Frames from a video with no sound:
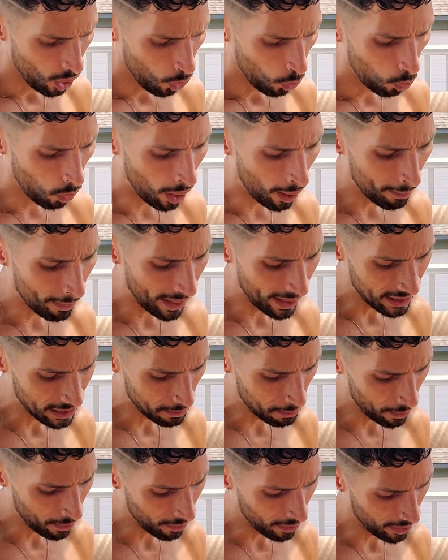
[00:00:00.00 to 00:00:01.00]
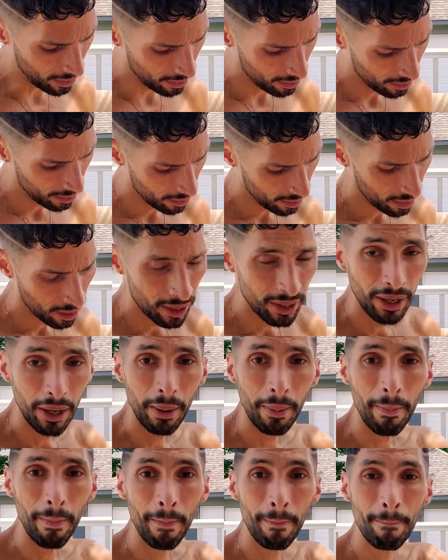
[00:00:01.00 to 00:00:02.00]
Wombat spirit.
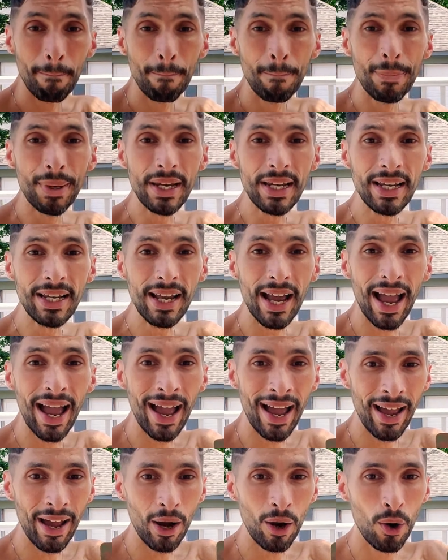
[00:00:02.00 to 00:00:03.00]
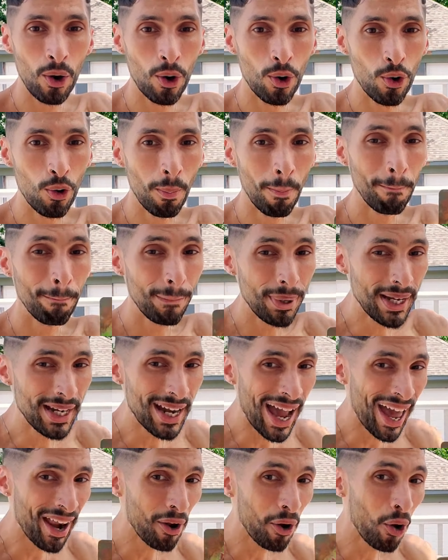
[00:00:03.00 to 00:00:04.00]
Be at home. Be
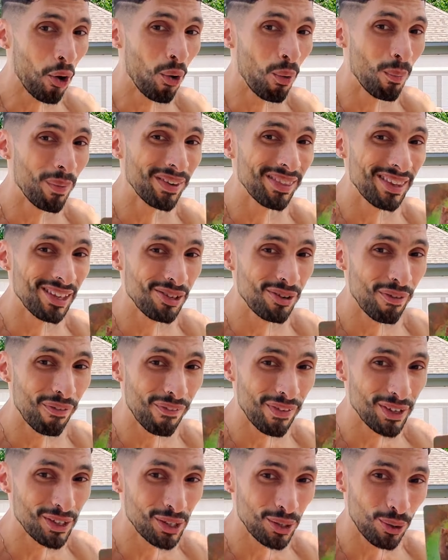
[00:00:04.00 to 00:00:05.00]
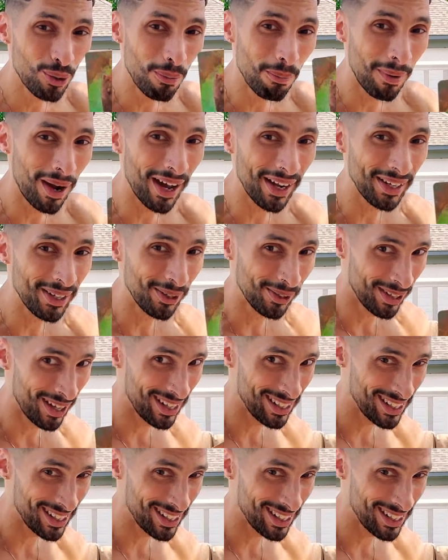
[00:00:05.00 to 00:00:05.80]
at home within your physical body, okay,